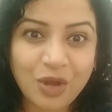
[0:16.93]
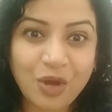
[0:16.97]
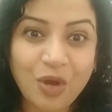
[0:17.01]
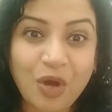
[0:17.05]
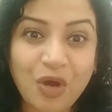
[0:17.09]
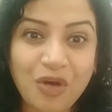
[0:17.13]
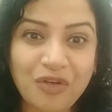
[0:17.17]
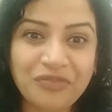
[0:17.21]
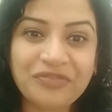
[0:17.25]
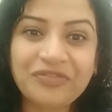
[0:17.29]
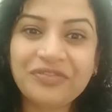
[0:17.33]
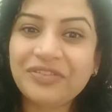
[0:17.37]

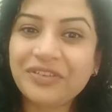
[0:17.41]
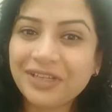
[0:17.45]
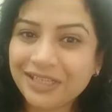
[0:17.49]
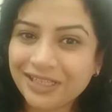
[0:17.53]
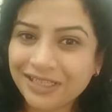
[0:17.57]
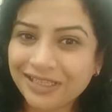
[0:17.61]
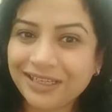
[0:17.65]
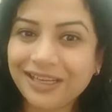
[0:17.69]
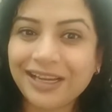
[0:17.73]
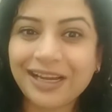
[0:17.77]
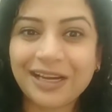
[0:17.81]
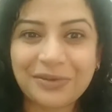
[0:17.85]
of
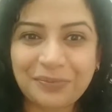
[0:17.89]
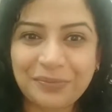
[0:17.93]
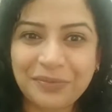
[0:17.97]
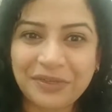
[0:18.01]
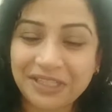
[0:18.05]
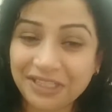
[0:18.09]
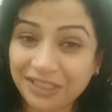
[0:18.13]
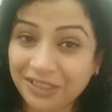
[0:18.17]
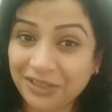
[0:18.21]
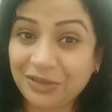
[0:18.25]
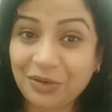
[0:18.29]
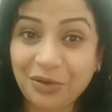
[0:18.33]

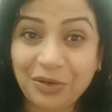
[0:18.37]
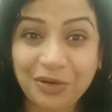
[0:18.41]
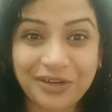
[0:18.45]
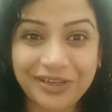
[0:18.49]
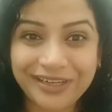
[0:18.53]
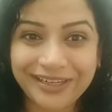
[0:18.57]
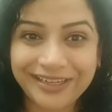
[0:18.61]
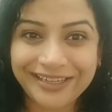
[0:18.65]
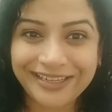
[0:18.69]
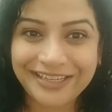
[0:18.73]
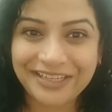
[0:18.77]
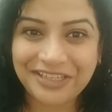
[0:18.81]
Ganpati or
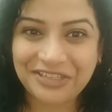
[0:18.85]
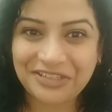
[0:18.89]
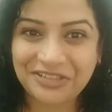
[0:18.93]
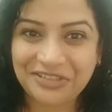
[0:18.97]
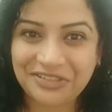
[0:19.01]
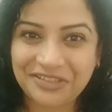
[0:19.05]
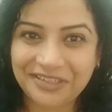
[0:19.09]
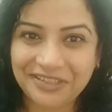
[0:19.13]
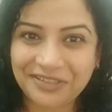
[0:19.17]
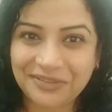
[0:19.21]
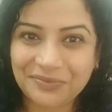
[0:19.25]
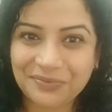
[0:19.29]

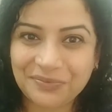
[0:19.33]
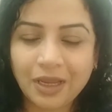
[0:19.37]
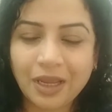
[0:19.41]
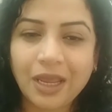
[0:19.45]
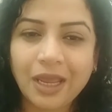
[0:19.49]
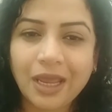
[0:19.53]
Ganeshji.